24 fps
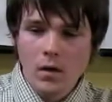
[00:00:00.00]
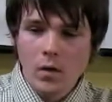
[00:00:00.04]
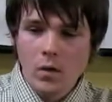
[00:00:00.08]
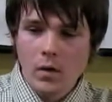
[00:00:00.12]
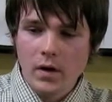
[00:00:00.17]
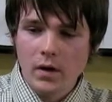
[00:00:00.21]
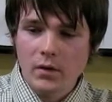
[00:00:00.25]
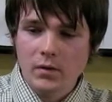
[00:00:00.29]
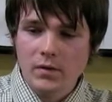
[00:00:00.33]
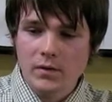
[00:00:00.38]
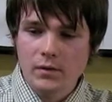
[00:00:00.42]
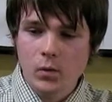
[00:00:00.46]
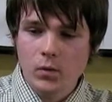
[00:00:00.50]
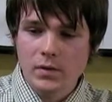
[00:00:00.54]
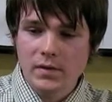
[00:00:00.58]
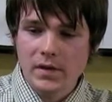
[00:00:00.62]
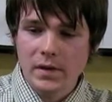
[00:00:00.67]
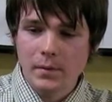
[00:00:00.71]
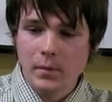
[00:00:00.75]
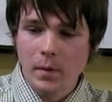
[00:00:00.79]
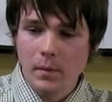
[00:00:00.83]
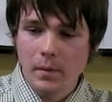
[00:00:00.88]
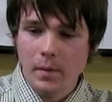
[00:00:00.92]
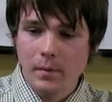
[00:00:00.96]
when I was
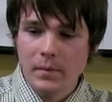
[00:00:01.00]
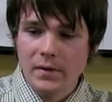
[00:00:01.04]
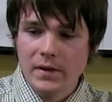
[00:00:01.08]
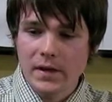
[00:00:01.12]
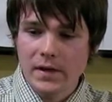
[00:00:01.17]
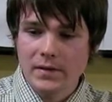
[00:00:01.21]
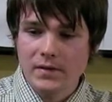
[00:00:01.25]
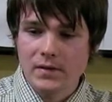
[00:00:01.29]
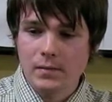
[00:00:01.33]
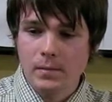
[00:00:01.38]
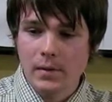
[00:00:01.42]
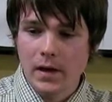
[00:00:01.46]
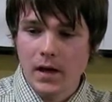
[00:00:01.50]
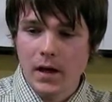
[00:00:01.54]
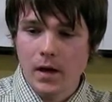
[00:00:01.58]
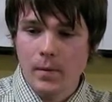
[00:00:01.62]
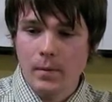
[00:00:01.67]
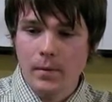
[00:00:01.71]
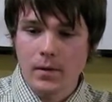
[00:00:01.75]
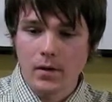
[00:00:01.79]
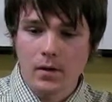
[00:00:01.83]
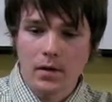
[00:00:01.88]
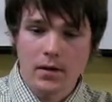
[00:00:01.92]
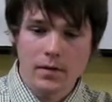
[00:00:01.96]
14, my mum and dad split
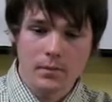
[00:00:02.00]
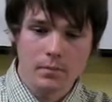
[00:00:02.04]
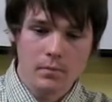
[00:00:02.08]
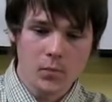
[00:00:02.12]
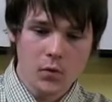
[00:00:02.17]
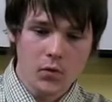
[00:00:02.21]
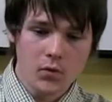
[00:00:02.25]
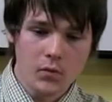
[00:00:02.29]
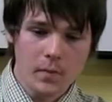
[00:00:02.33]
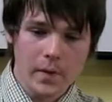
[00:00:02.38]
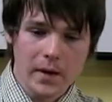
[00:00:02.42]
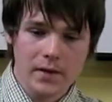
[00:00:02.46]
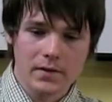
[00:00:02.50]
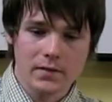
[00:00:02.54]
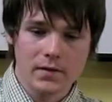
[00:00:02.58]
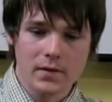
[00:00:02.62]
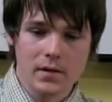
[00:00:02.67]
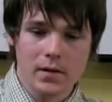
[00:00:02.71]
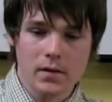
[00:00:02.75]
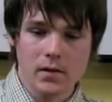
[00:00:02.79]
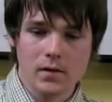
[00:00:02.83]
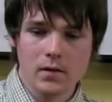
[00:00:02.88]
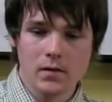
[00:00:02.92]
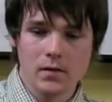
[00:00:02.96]
up, and I moved back
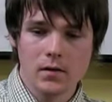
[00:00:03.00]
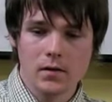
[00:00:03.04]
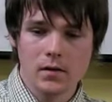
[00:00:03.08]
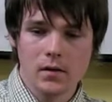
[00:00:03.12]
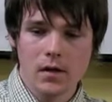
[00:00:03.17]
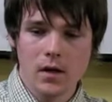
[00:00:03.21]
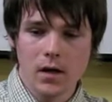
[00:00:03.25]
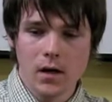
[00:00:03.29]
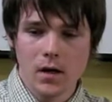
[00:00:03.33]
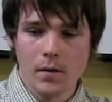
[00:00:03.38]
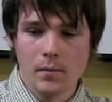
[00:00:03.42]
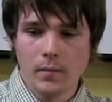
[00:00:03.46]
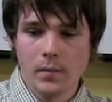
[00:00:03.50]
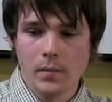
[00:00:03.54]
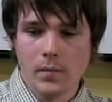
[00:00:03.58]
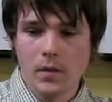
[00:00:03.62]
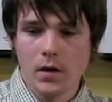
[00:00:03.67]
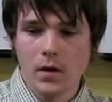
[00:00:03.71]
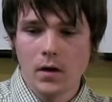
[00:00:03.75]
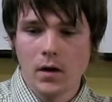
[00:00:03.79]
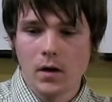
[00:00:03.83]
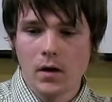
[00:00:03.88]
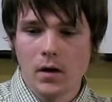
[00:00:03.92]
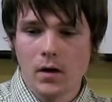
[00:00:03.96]
to
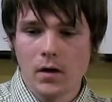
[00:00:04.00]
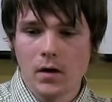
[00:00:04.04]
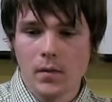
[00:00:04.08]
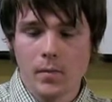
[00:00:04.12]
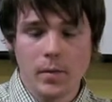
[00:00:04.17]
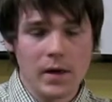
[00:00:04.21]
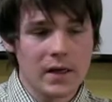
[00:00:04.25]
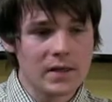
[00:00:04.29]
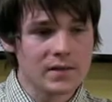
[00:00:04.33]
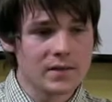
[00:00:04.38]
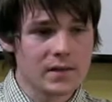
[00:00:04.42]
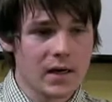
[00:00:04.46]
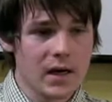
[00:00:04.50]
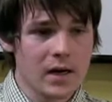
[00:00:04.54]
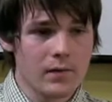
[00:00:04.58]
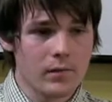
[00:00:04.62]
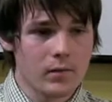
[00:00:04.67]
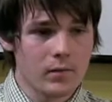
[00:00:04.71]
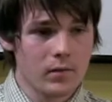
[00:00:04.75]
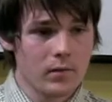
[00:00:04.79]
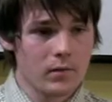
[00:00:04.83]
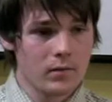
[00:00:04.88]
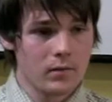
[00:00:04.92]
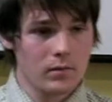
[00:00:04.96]
a place in
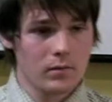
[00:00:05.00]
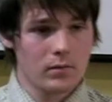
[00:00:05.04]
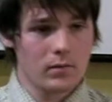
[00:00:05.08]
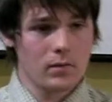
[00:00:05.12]
Havant.